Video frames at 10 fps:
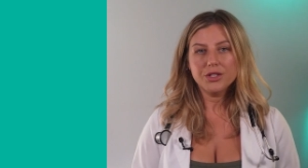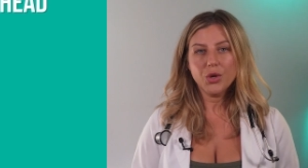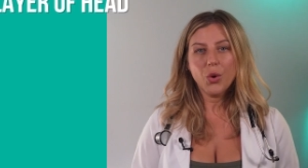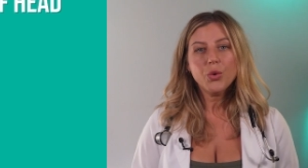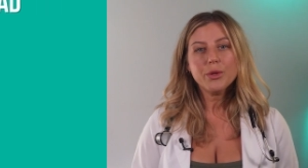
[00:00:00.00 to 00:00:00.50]

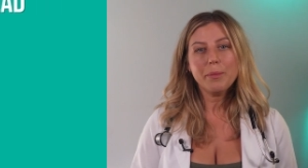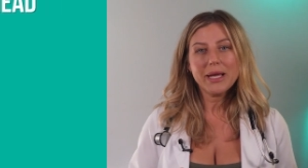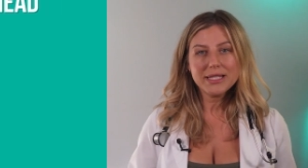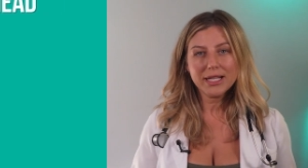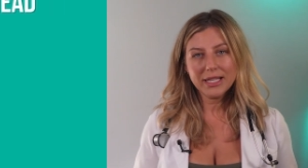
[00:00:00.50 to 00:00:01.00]
So the
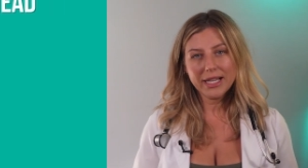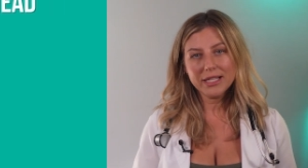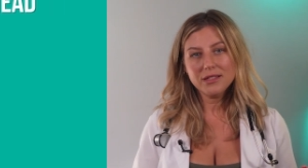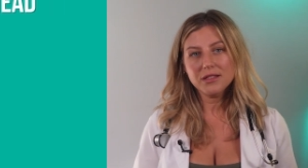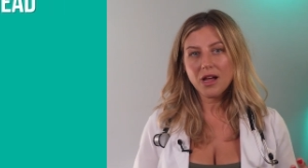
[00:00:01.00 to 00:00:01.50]
basic
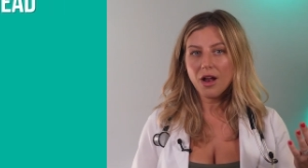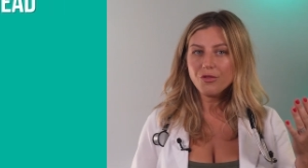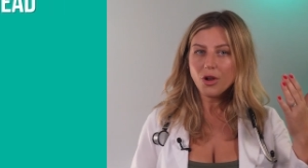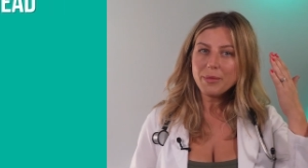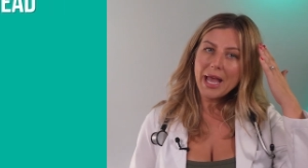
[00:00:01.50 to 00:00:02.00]
layers starting
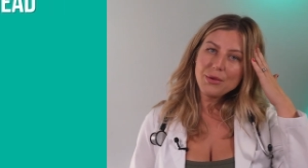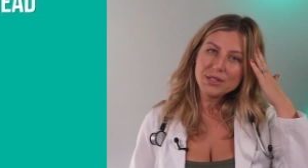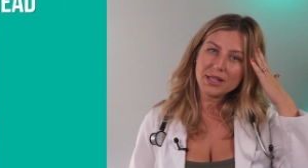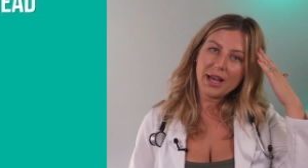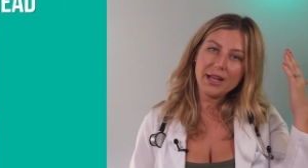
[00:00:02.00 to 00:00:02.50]
from the
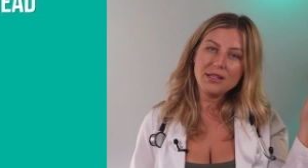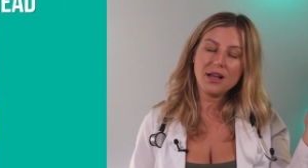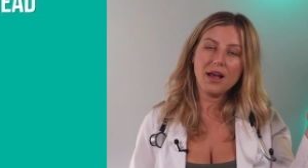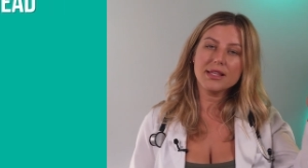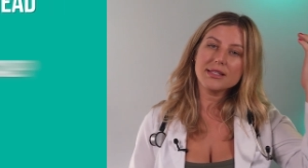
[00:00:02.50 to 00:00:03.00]

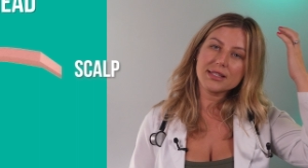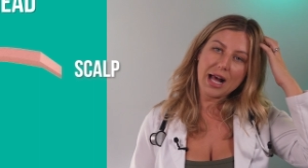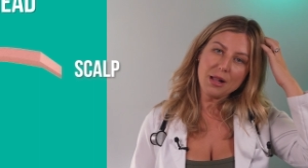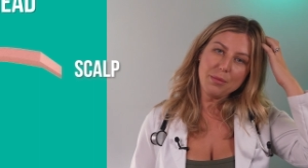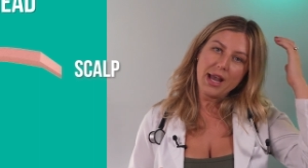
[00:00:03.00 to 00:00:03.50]
outside are the
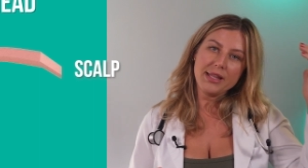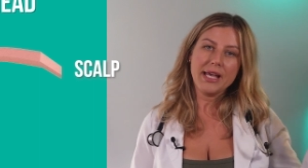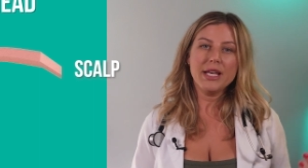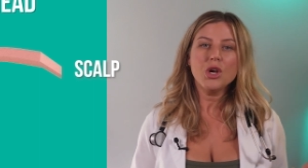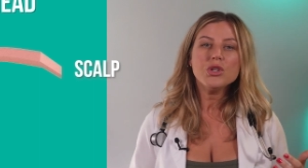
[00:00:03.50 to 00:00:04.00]
scalp, and
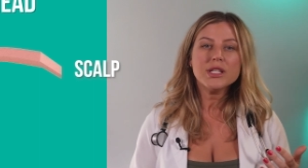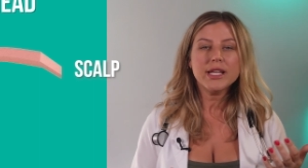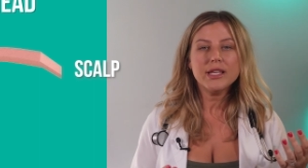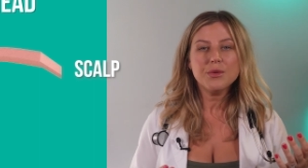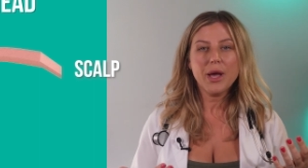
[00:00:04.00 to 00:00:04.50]
then
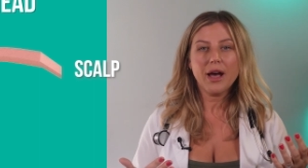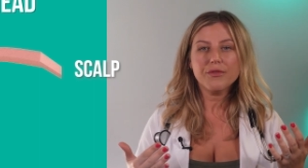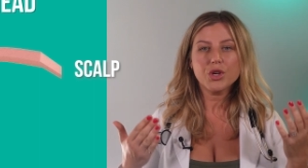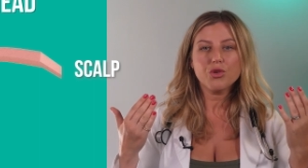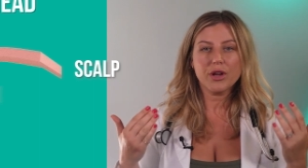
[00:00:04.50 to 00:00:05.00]
underneath we
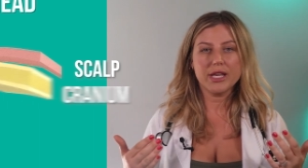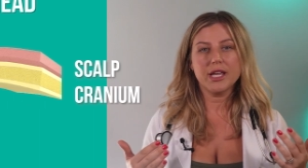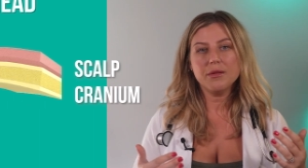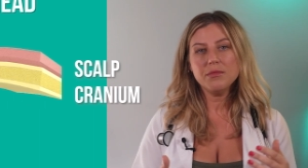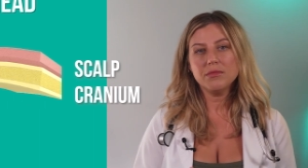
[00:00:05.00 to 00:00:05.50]
have the
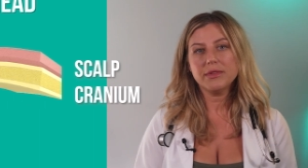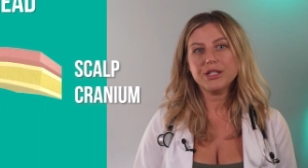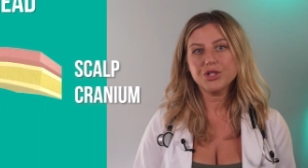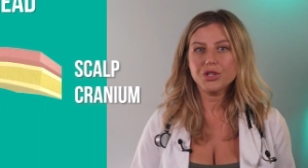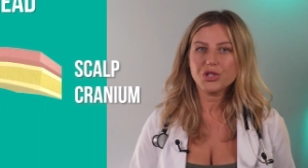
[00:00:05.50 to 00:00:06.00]
cranium,
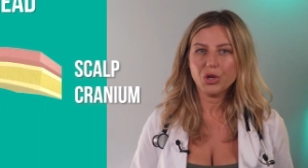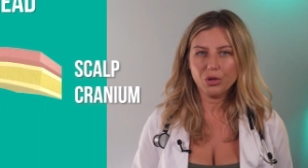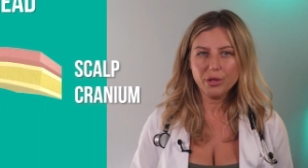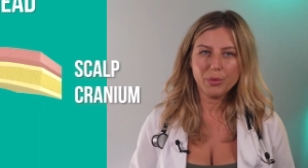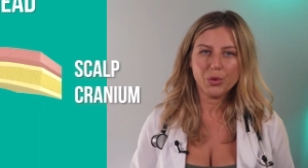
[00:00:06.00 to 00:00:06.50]
that's the
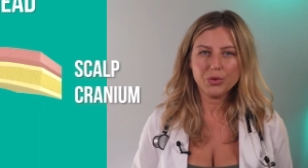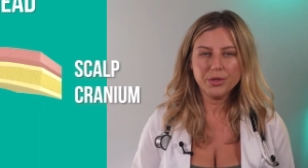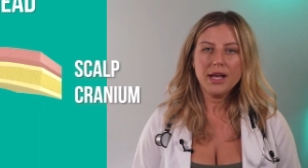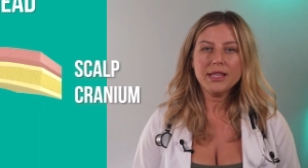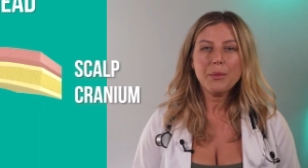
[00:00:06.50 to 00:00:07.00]
skull, the
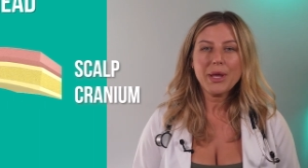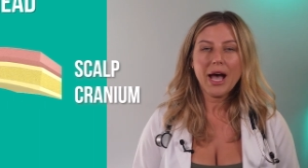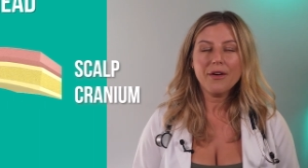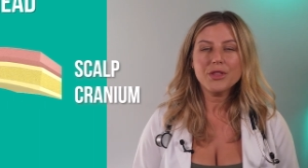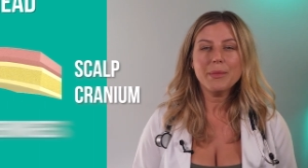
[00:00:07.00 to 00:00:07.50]
bone, and then we
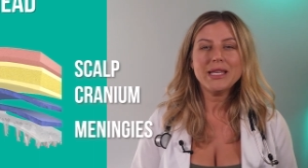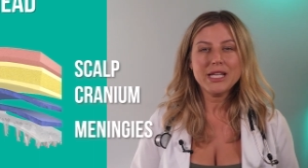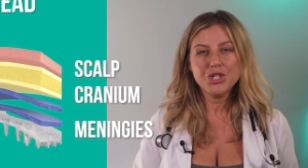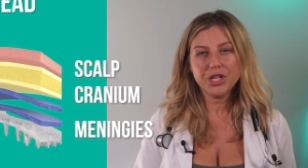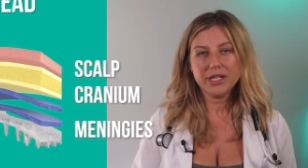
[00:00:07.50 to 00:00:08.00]
have the
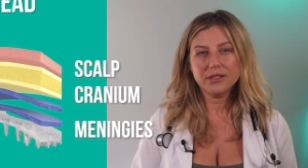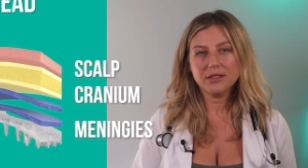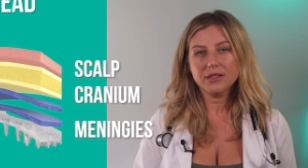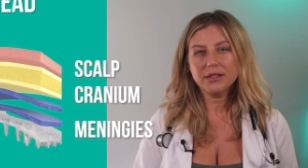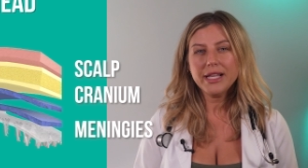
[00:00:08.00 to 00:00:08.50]

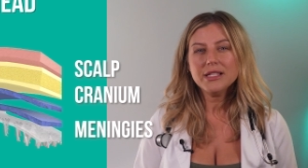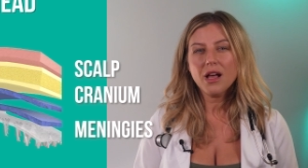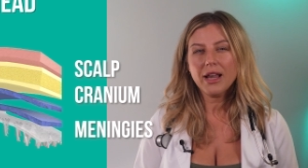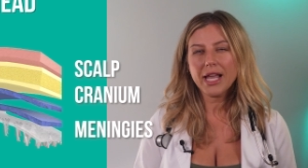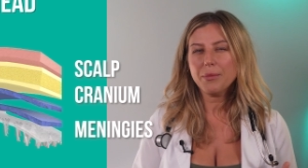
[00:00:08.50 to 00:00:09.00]
meninges. These
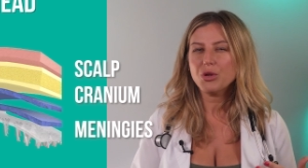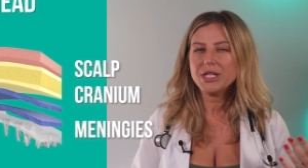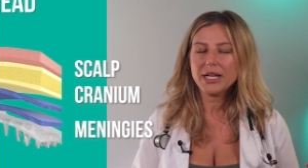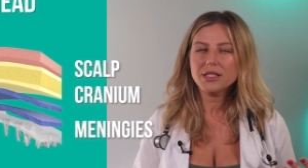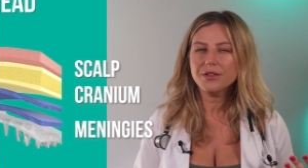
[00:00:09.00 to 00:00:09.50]
are like
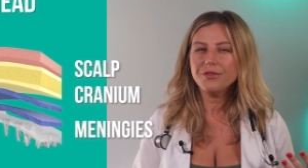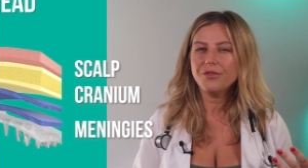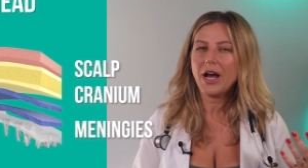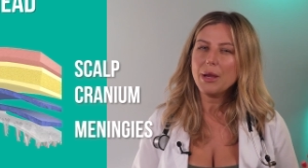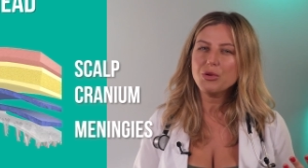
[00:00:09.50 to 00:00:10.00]
protective
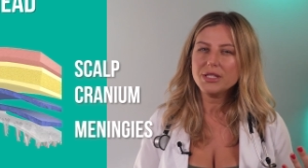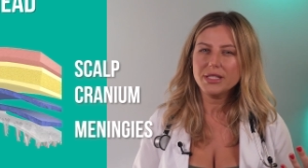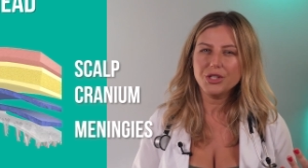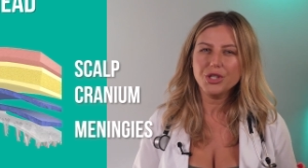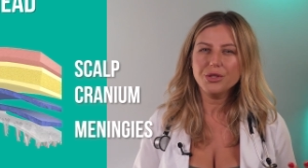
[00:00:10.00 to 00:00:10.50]
fibrous
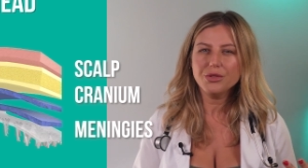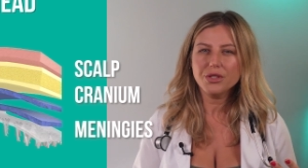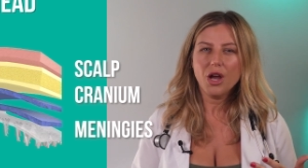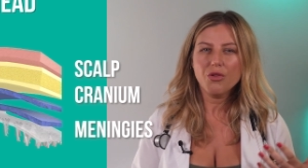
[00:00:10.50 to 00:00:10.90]
tissues